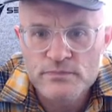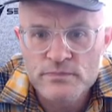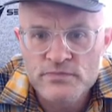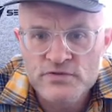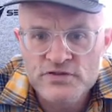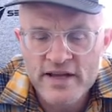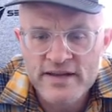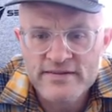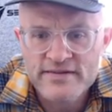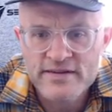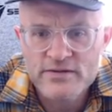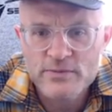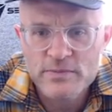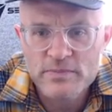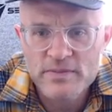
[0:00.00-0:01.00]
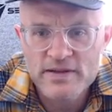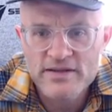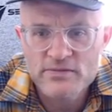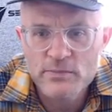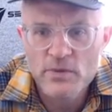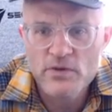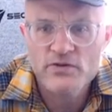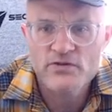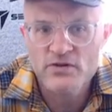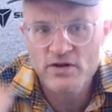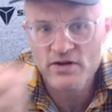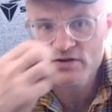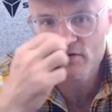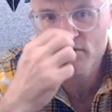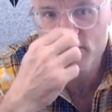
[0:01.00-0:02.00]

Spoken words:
chess has replaced martial arts for